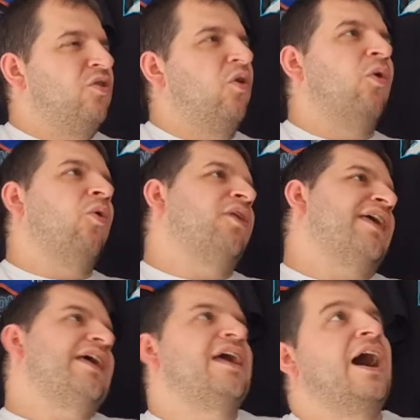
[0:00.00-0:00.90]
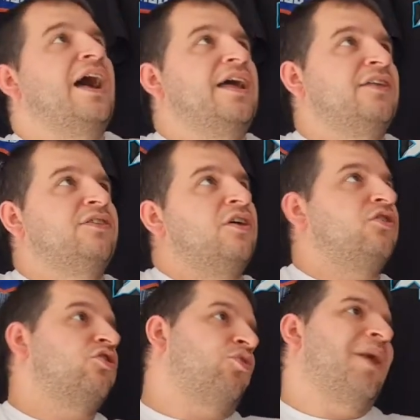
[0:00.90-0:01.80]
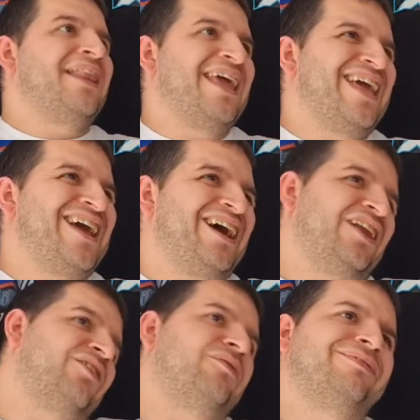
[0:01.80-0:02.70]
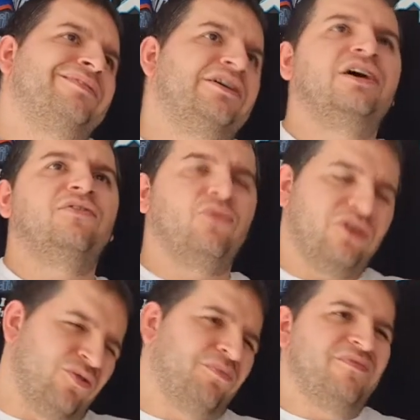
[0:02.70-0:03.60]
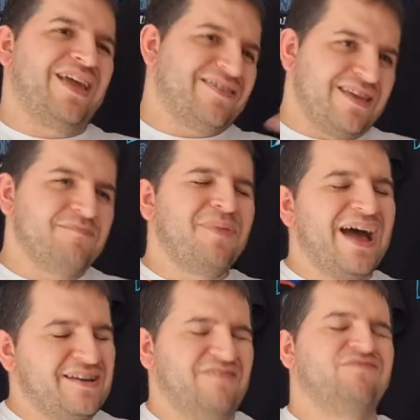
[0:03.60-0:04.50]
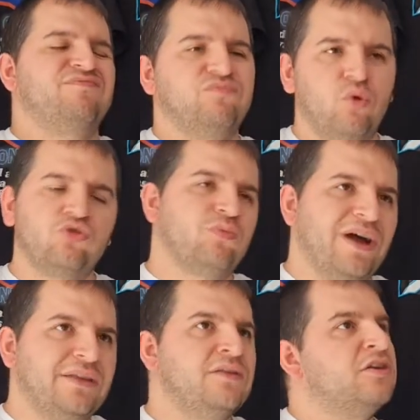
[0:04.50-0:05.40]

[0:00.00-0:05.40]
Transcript: okay, I had 20 and I've only got 19 back, lost one,